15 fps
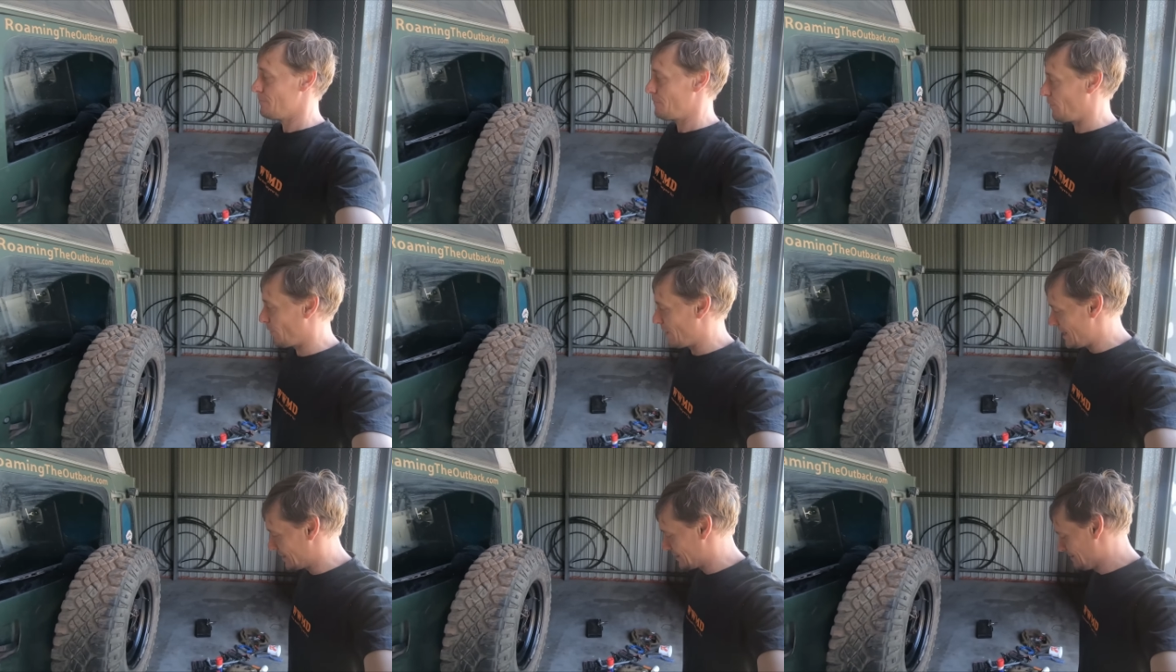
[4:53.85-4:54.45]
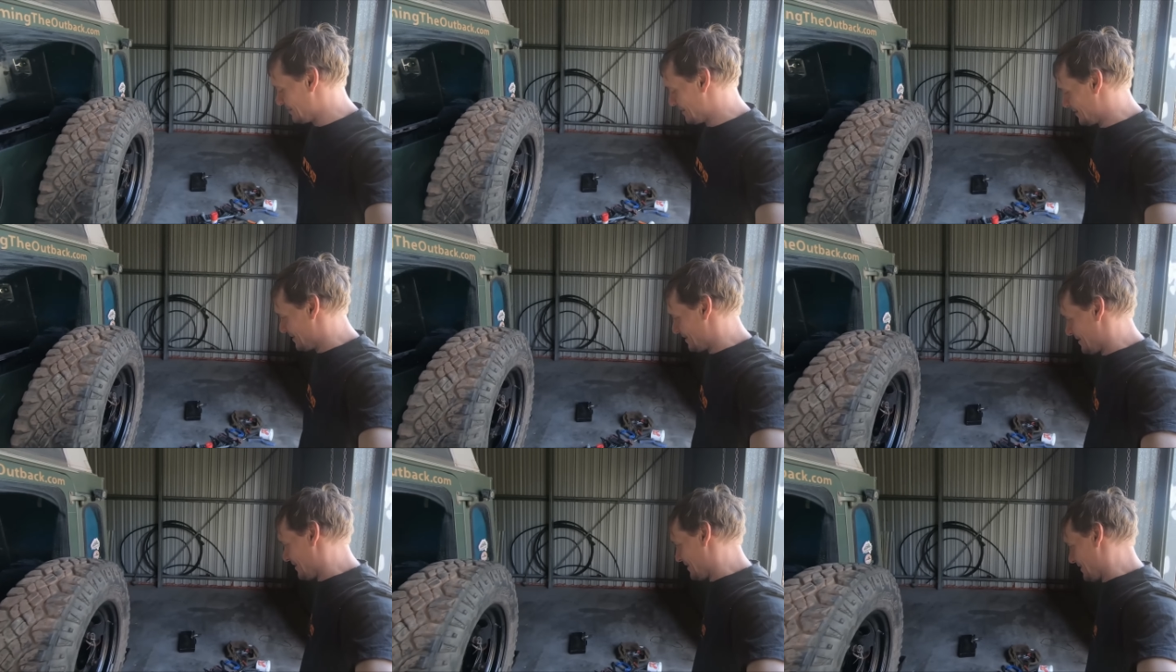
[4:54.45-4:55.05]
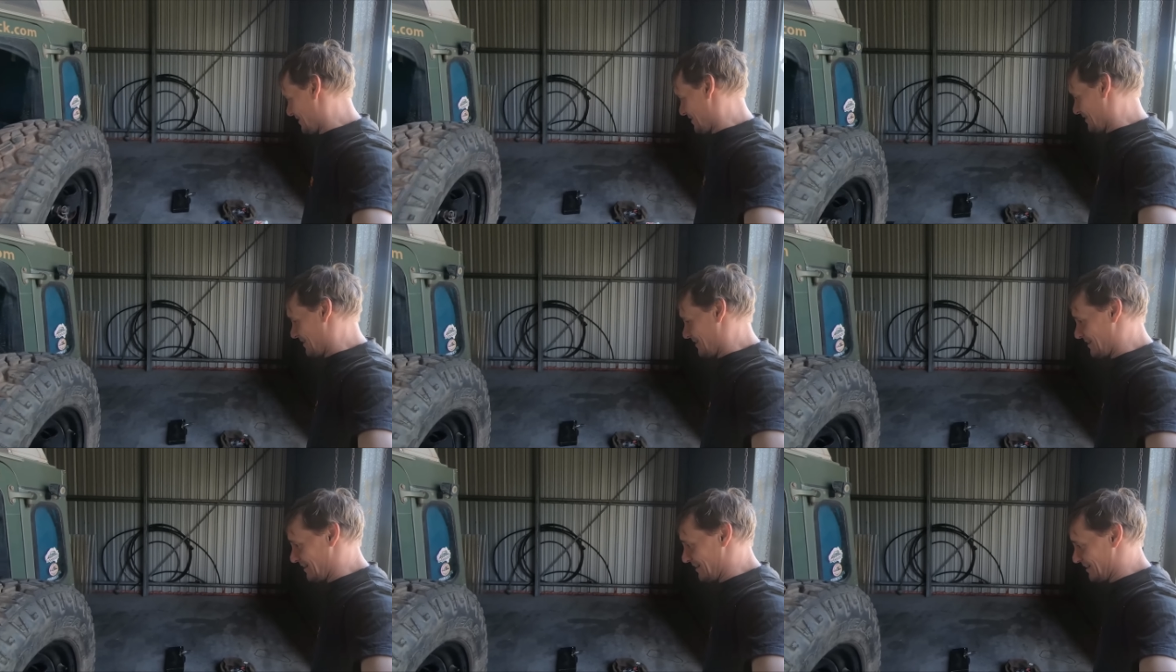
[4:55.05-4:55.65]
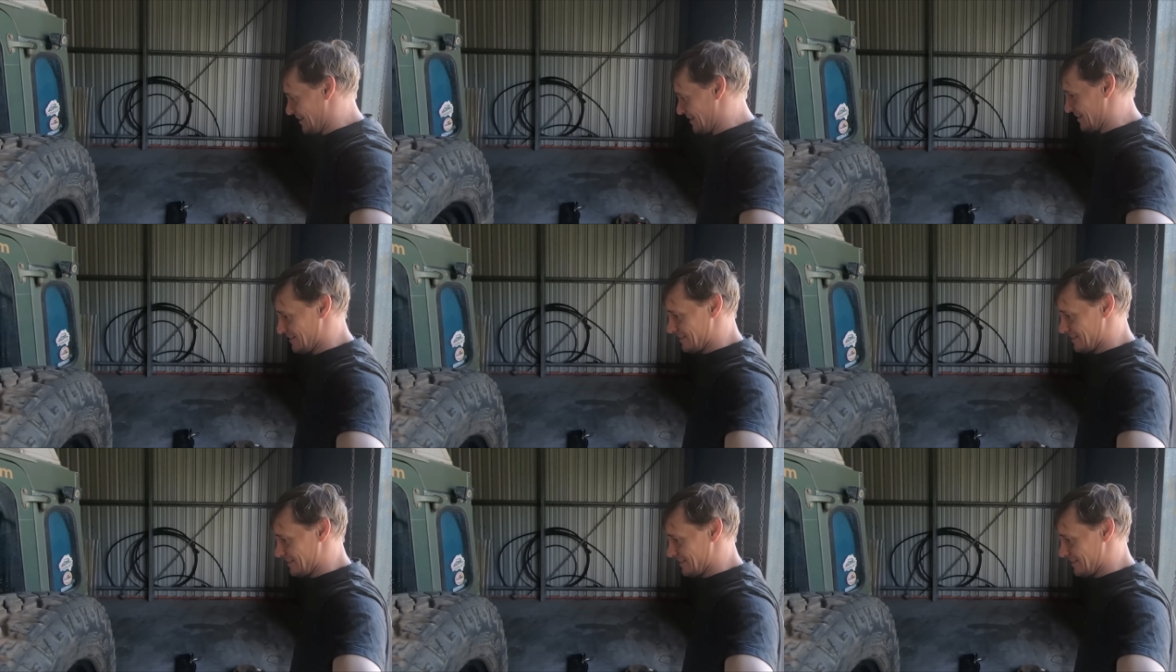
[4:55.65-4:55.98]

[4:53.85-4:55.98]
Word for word: my wagon. Uh,